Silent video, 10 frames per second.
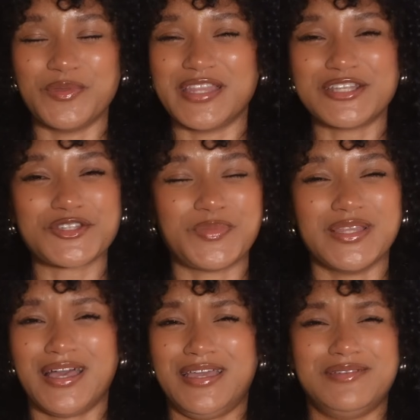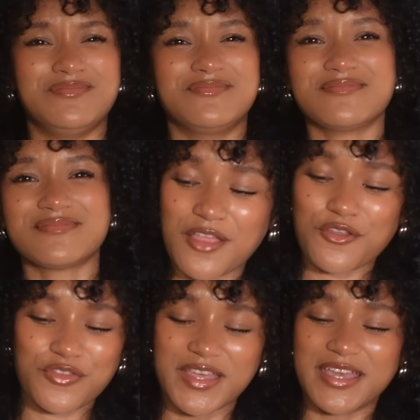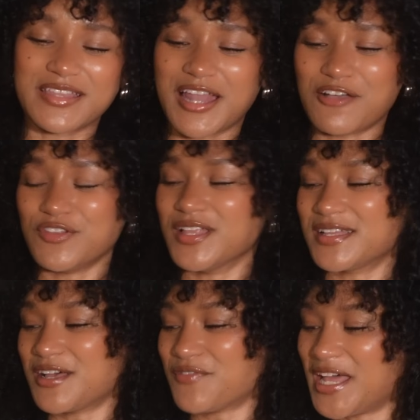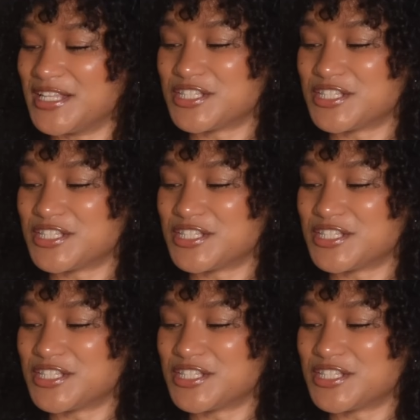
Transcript: They just be like, Another thing that I feel like that I've added